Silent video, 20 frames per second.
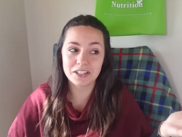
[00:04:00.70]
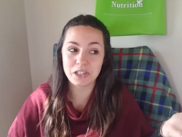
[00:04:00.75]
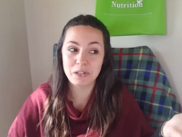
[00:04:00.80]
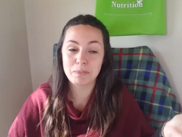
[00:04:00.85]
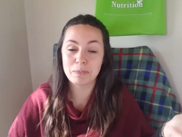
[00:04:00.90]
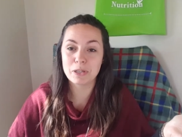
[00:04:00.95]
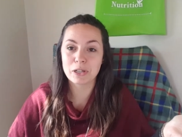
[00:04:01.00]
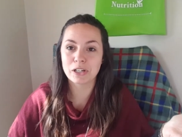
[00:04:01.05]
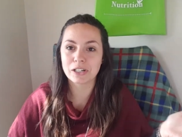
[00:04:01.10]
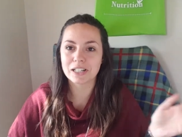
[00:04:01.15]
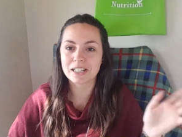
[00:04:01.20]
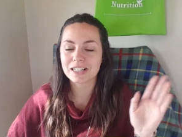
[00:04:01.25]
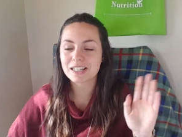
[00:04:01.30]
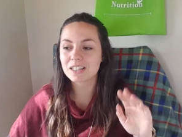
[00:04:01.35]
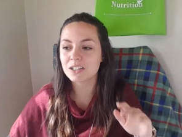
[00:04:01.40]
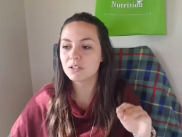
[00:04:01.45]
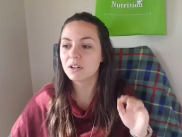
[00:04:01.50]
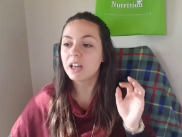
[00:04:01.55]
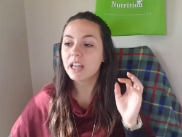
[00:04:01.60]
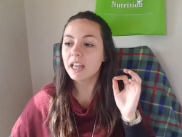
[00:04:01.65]
to be honest.
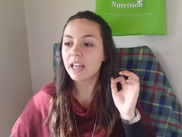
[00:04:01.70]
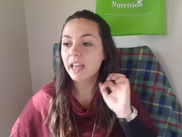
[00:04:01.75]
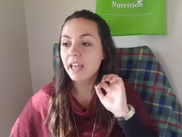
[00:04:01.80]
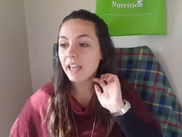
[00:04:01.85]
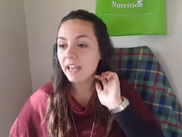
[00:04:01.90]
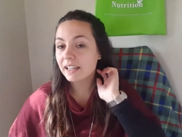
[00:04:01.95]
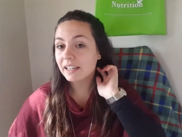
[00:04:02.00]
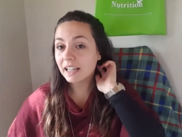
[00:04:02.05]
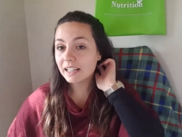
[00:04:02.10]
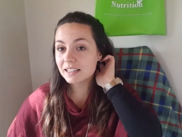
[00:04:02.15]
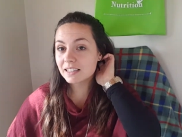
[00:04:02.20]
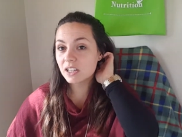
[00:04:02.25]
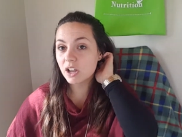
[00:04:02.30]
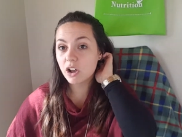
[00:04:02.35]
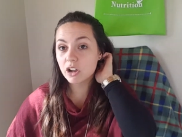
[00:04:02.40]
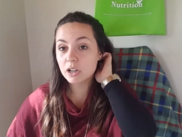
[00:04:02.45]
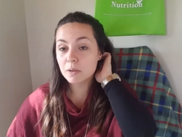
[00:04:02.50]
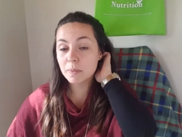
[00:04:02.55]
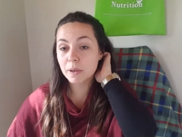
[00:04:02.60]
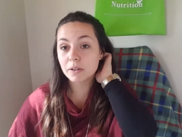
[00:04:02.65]
So let's
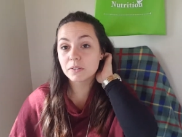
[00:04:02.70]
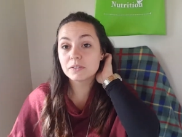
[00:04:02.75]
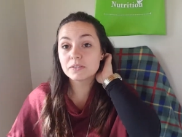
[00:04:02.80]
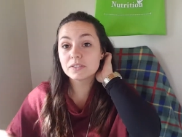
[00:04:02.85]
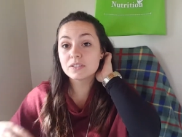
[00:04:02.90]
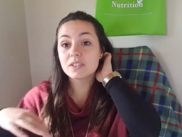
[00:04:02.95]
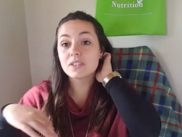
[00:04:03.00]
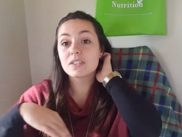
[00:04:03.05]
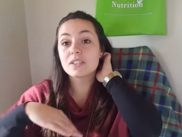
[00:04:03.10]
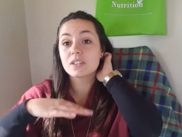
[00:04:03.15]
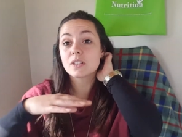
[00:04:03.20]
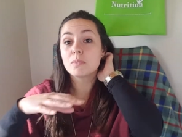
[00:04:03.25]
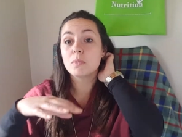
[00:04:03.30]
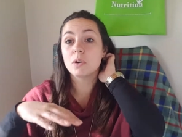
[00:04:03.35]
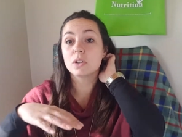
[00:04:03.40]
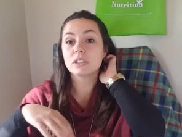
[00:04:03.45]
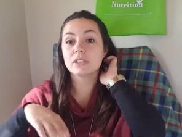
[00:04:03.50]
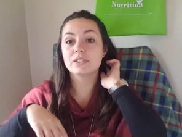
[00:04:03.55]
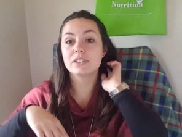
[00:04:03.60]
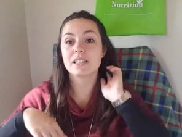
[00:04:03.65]
talk about some
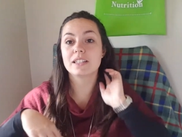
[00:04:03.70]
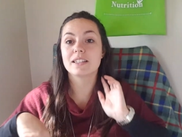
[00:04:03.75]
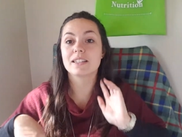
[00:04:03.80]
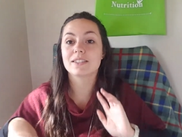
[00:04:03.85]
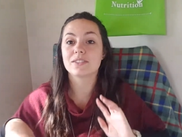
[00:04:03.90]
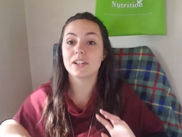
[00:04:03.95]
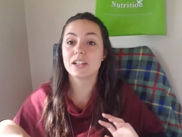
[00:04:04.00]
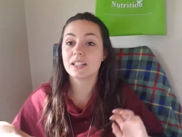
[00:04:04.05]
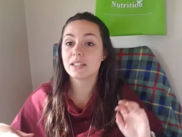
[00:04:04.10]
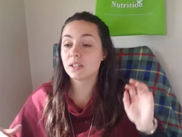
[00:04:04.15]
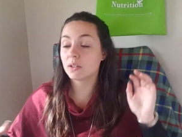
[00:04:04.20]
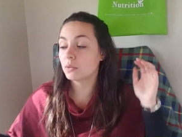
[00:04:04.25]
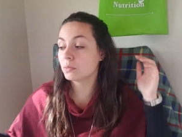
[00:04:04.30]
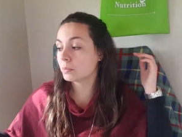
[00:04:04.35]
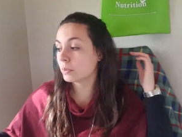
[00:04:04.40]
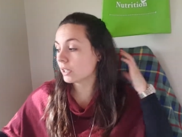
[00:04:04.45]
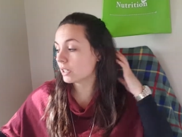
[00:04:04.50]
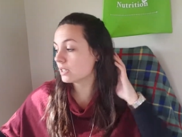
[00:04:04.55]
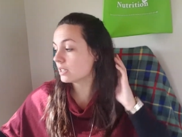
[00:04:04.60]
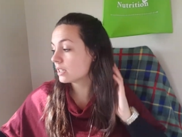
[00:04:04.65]
other reasons, right? So
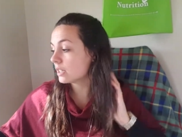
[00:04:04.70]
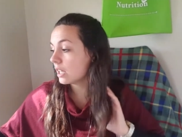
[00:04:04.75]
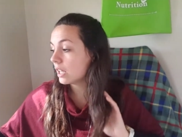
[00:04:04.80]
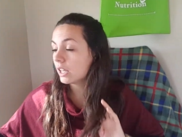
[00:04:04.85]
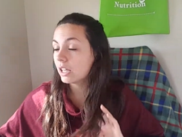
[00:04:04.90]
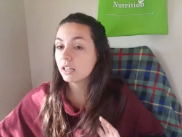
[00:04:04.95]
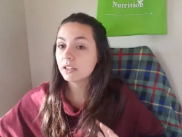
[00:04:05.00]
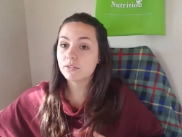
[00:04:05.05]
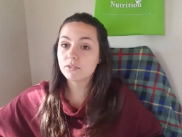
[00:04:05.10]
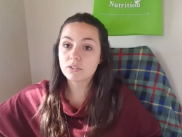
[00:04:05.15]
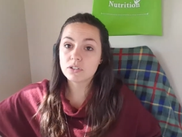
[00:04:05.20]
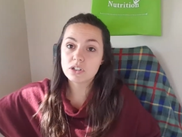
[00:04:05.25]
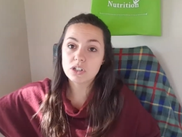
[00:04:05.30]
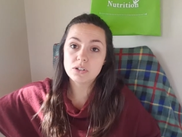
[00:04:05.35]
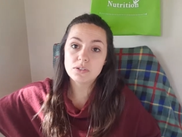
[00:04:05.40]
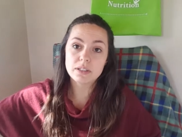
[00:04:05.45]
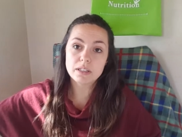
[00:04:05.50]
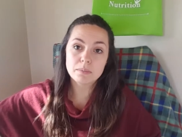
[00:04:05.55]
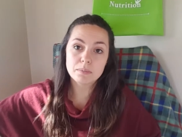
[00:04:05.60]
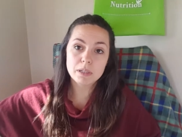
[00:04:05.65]
because
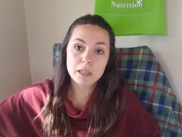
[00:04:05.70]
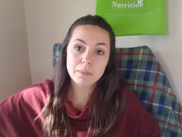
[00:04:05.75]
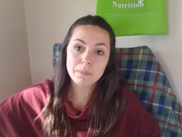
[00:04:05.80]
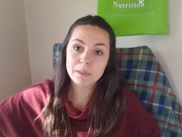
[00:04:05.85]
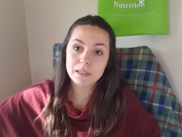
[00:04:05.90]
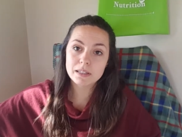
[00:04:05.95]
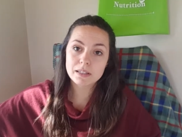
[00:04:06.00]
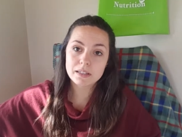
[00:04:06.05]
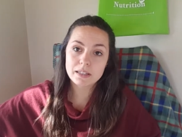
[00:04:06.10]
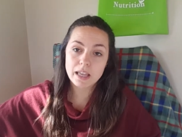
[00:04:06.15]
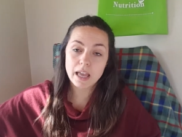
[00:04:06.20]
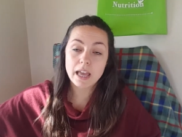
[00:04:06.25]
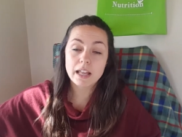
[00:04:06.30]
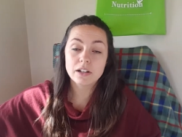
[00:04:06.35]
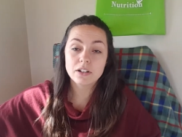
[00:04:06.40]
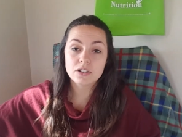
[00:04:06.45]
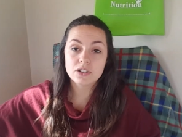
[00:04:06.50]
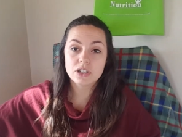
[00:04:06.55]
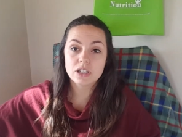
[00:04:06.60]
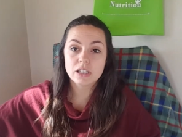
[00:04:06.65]
reducing people's
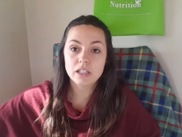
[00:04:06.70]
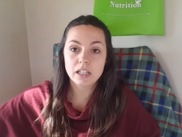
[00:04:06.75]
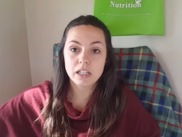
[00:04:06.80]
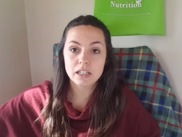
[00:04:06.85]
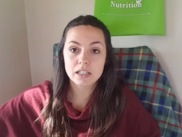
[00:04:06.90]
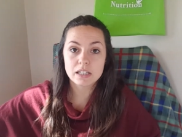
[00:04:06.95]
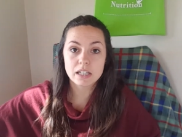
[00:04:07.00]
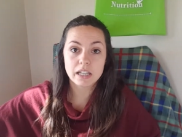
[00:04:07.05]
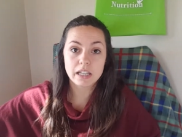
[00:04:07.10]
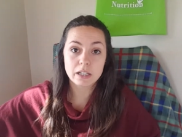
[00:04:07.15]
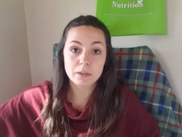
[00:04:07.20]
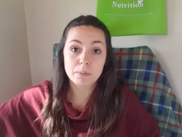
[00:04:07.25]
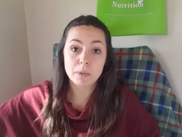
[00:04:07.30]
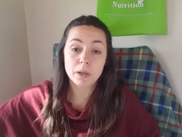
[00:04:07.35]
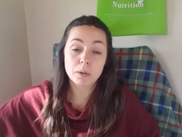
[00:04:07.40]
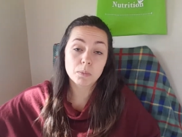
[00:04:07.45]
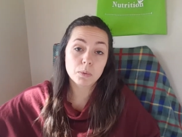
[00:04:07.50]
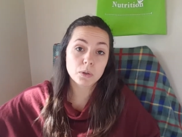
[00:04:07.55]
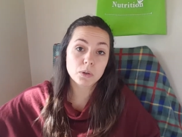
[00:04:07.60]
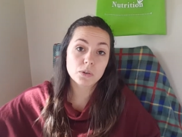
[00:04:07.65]
energy intake
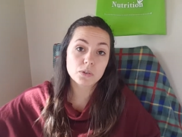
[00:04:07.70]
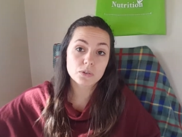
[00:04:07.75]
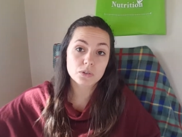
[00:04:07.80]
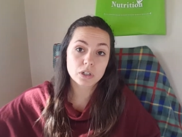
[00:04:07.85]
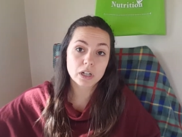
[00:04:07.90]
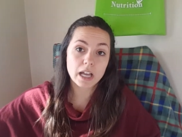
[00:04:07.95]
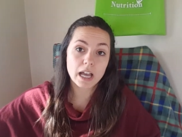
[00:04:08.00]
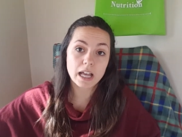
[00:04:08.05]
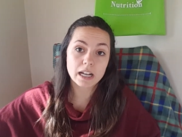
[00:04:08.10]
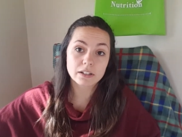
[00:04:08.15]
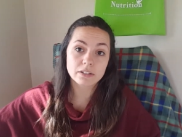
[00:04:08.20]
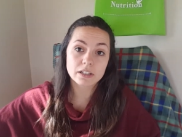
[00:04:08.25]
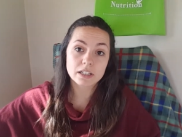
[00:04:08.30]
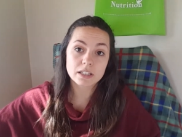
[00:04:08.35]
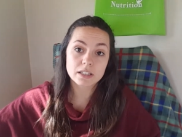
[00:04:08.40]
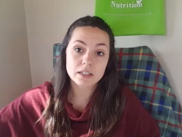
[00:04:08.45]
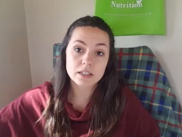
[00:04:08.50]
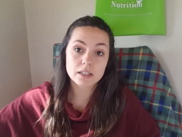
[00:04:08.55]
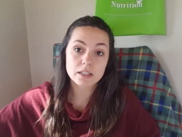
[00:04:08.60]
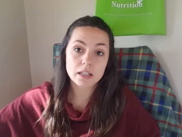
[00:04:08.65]
by 100
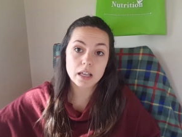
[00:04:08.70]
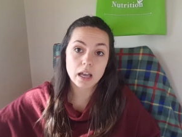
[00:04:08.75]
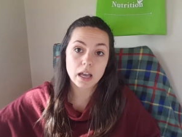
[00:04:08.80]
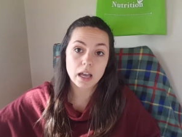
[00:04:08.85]
calories